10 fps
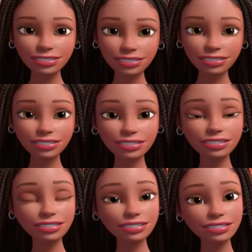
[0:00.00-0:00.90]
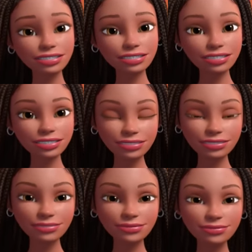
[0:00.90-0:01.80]

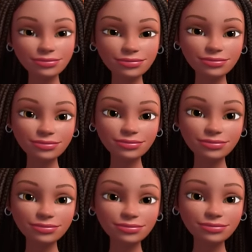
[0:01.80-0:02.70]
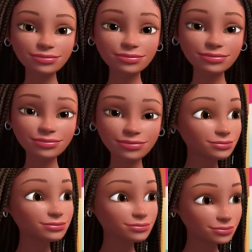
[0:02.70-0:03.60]

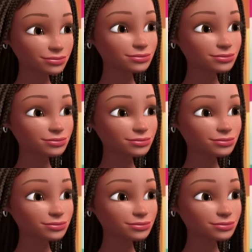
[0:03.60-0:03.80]
The person shown says nothing.